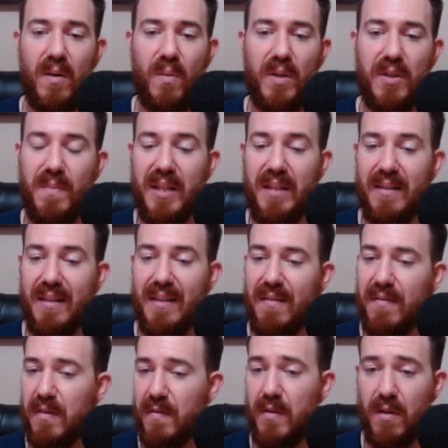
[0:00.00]
which means
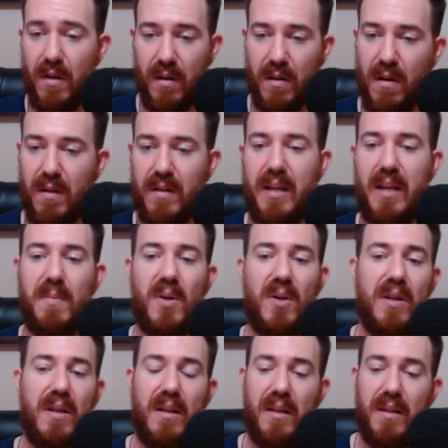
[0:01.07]
even if you're not a card gamer,
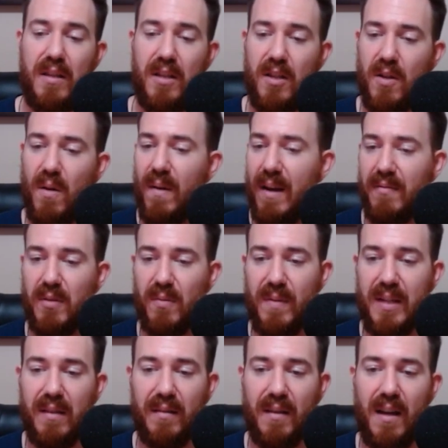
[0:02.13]
you don't have to
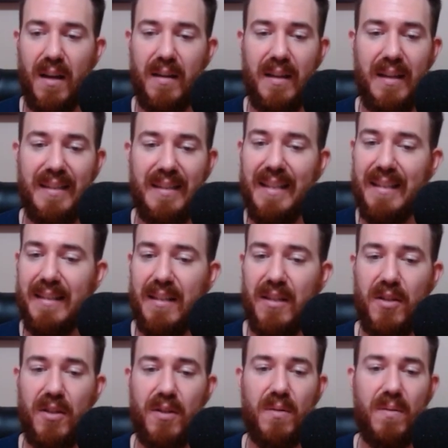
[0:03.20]
read a lot, it's easy to
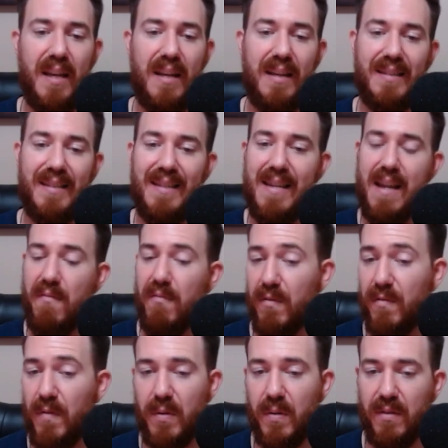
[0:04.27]
do, and it's never a
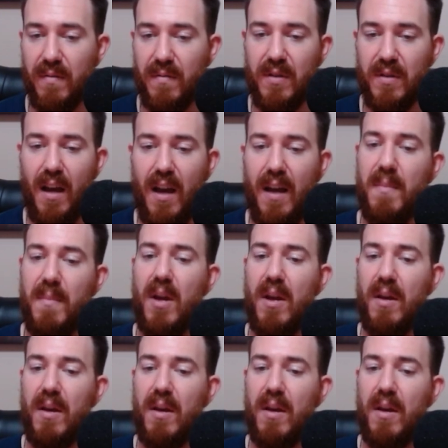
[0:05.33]
focus of your time.